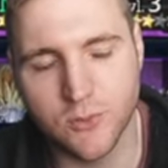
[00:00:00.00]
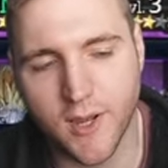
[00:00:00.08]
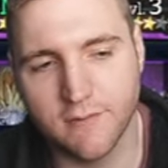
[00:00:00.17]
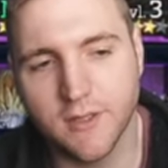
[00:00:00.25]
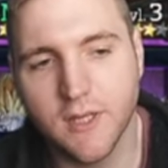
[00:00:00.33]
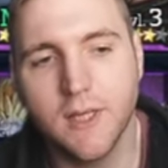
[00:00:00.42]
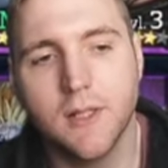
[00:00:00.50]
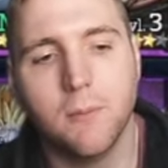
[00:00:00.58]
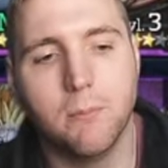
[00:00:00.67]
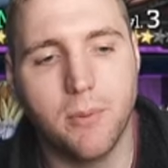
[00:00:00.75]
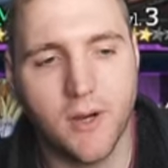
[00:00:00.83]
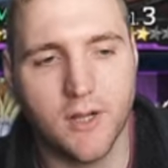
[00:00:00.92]
you have,
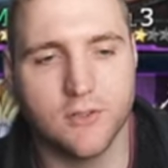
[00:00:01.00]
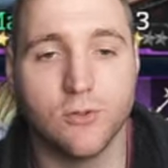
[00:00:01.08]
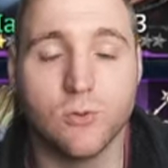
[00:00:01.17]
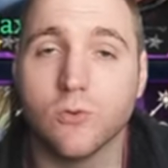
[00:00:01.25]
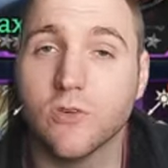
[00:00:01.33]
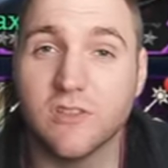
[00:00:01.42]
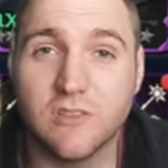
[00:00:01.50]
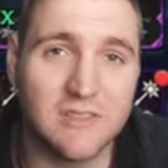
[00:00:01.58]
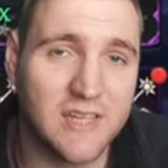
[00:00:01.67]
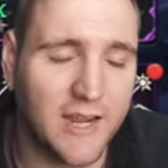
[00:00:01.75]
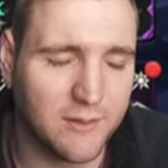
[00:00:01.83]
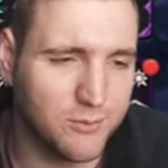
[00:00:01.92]
but Dolores'
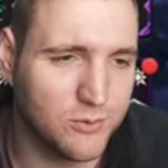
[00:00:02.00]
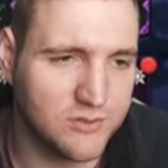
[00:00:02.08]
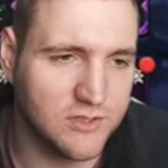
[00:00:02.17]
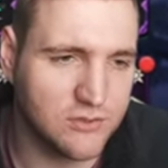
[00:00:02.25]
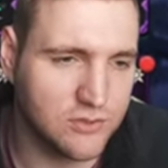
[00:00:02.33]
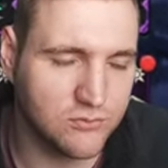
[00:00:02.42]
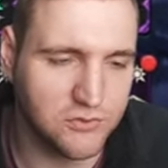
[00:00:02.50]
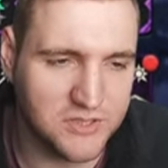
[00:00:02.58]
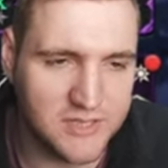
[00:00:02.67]
attack boost is just